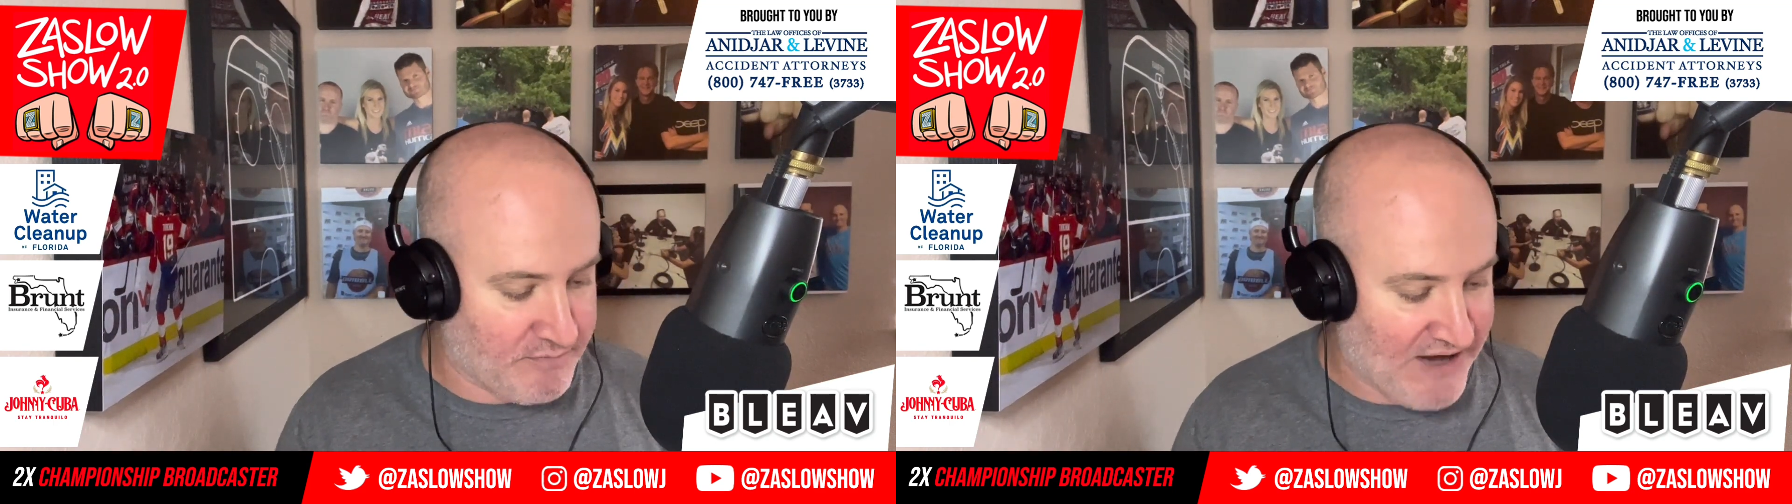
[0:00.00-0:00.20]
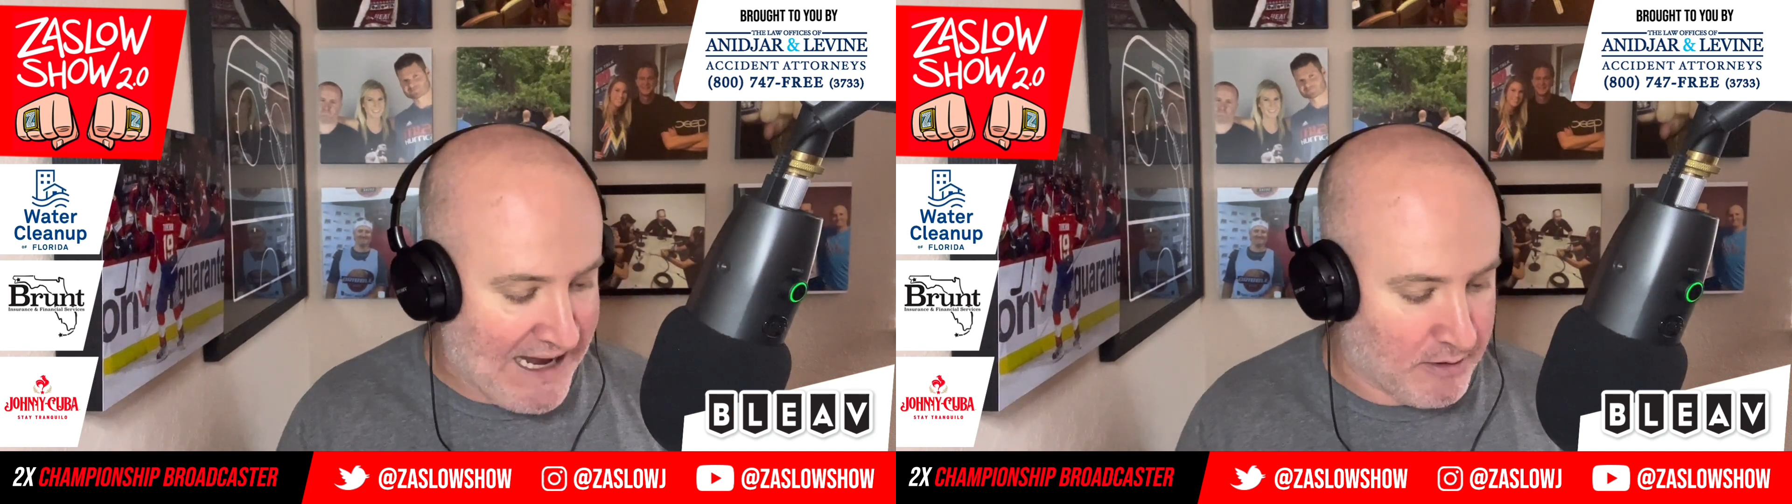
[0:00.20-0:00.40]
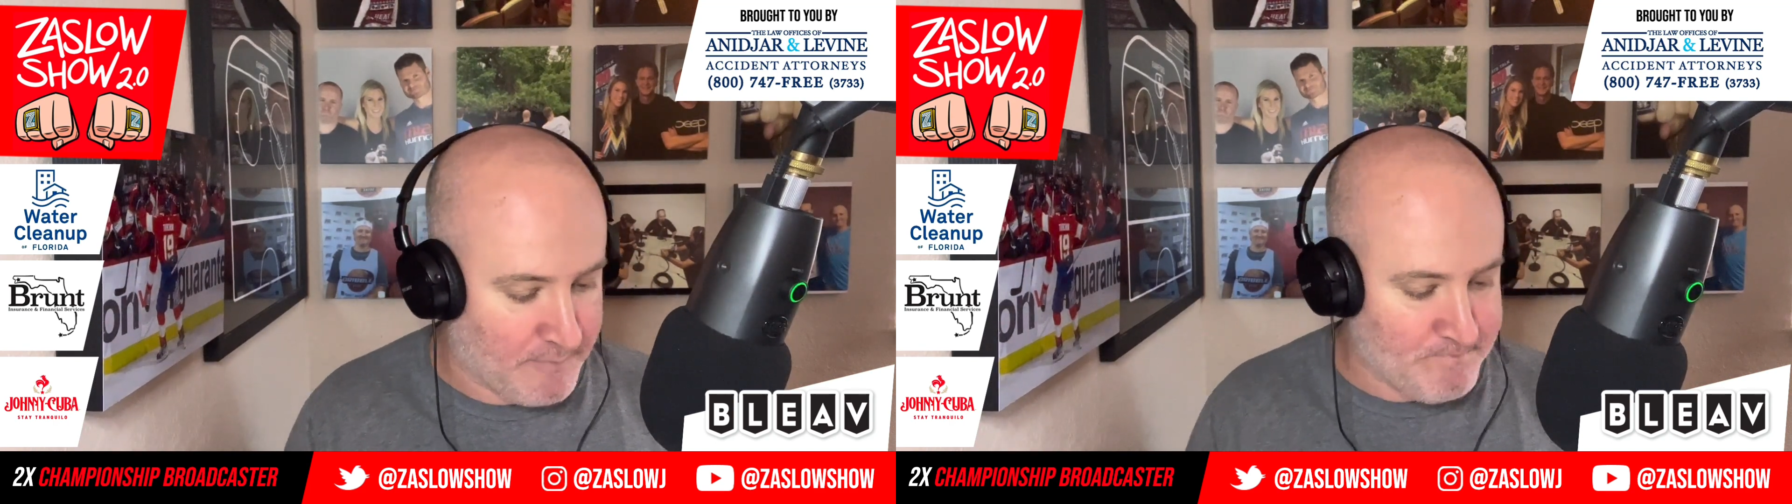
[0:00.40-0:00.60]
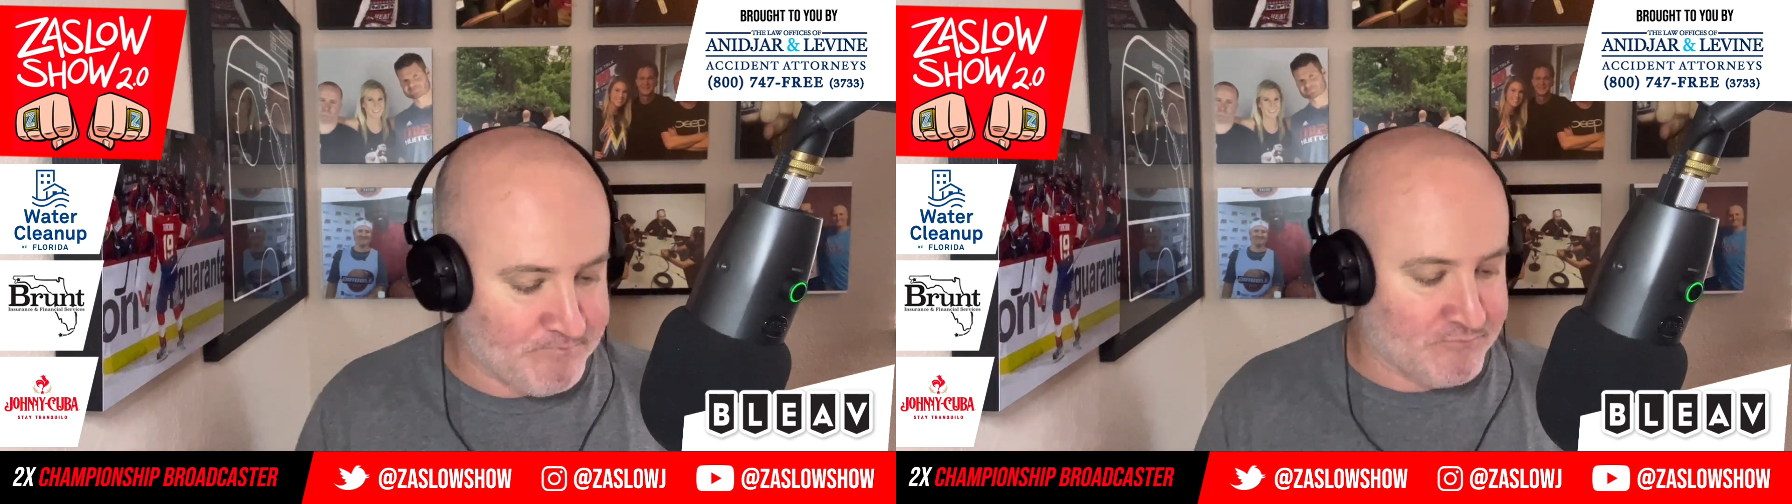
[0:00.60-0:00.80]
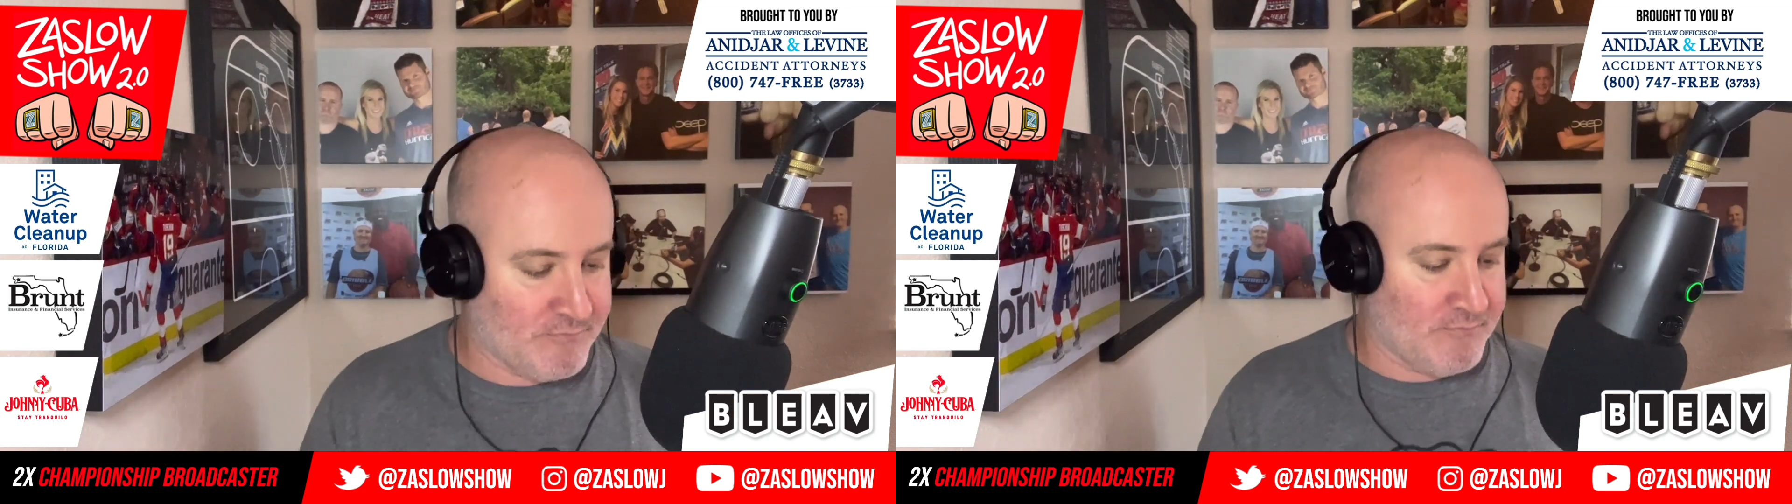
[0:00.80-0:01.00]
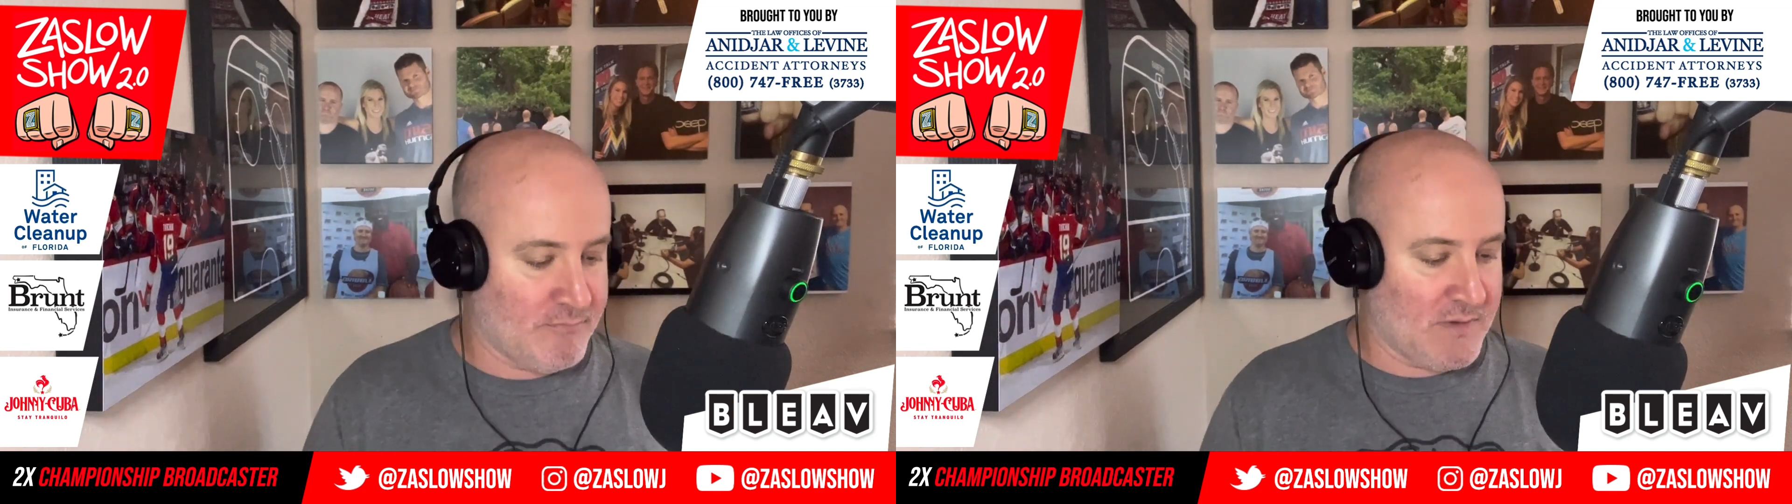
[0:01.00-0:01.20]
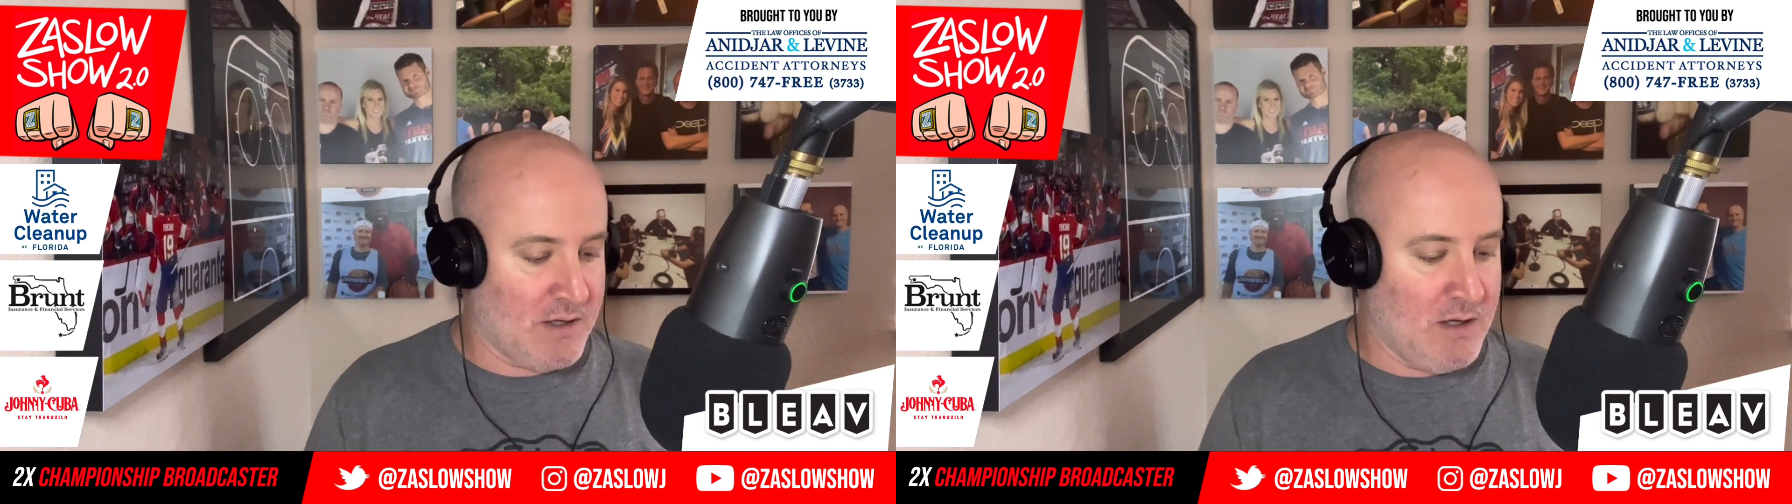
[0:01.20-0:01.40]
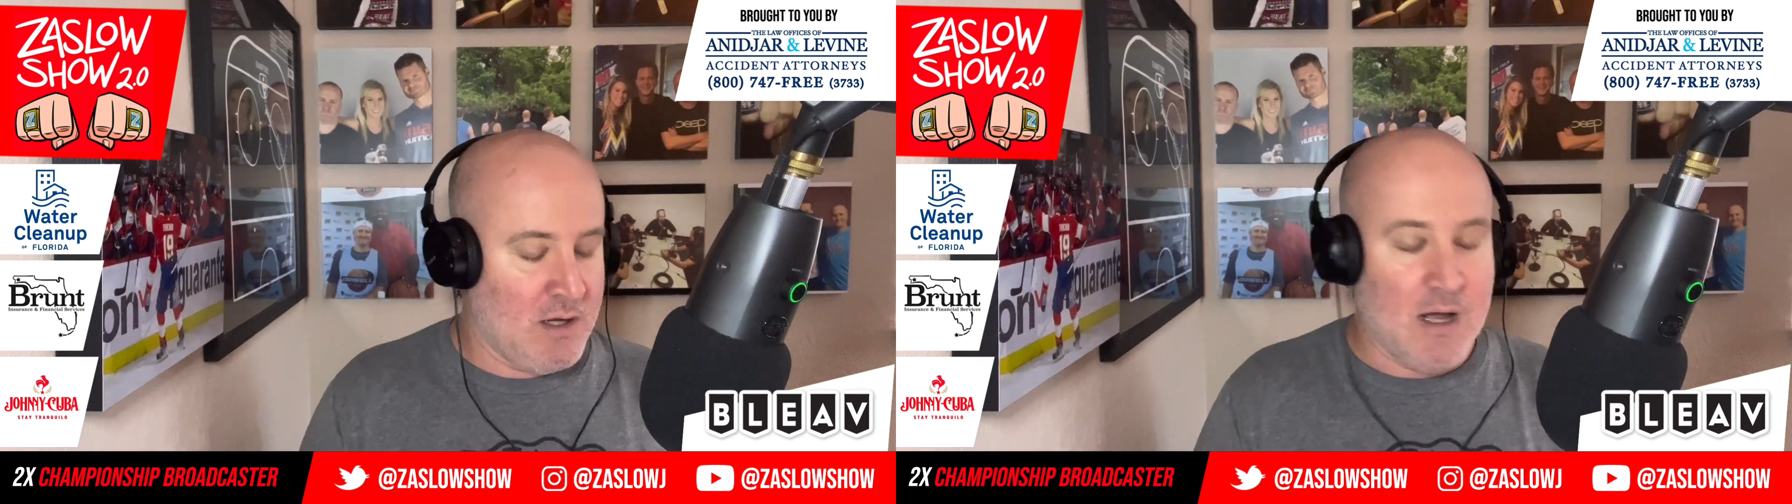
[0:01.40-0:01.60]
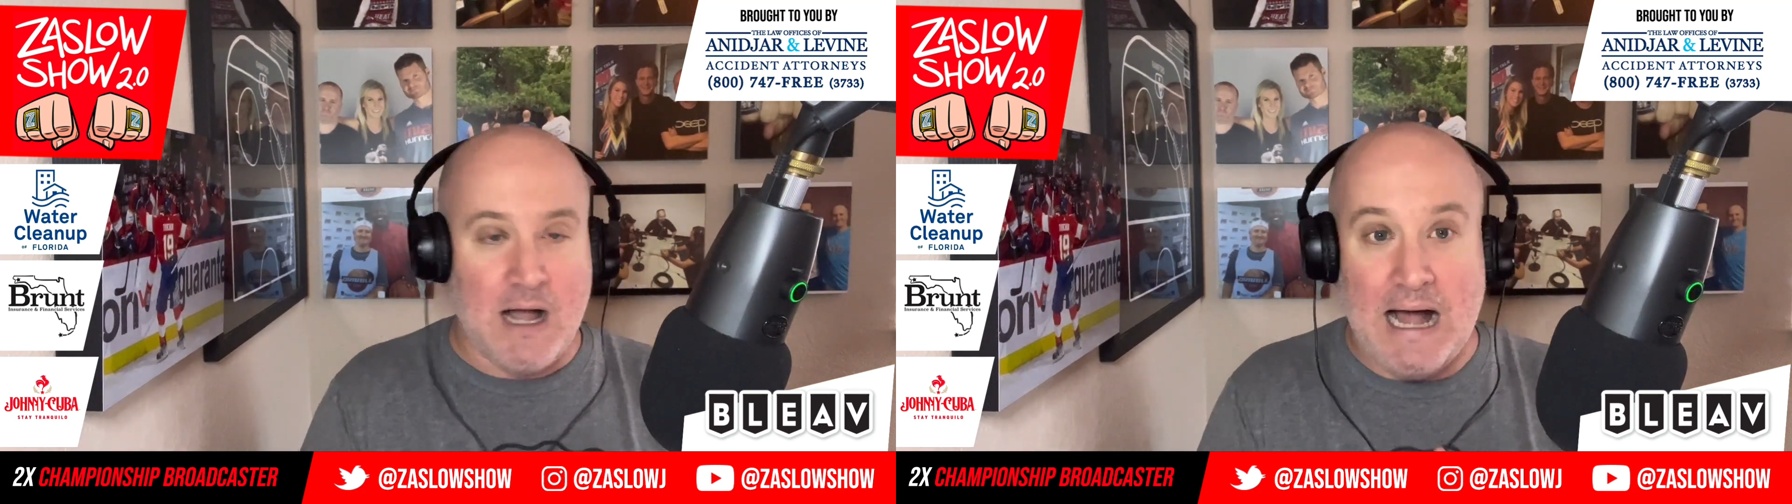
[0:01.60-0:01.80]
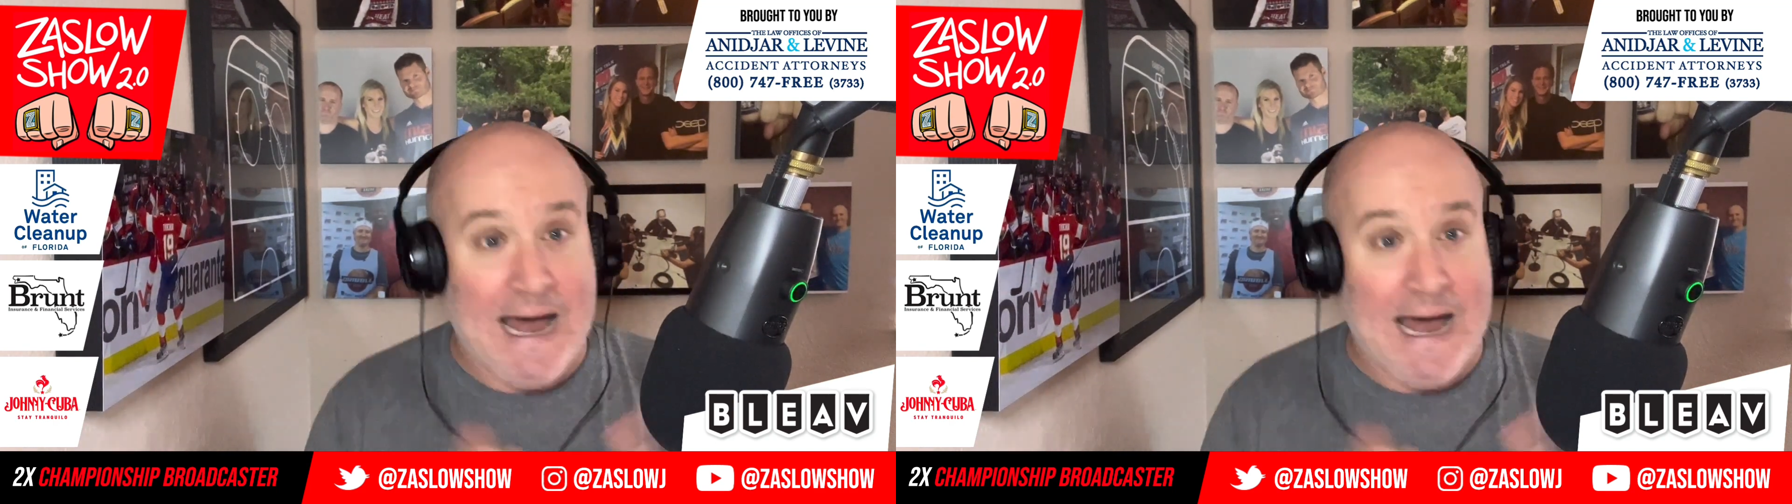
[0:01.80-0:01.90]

down. I